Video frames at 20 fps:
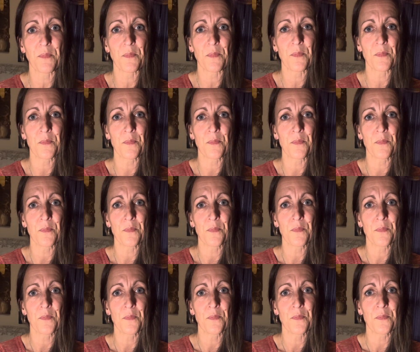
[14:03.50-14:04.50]

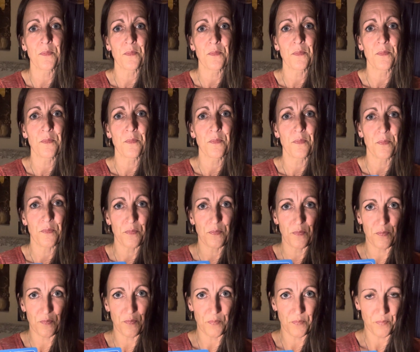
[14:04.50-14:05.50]

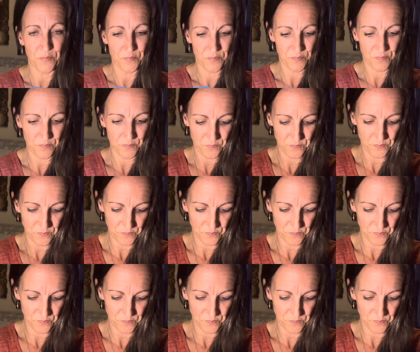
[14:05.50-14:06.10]
[no speech]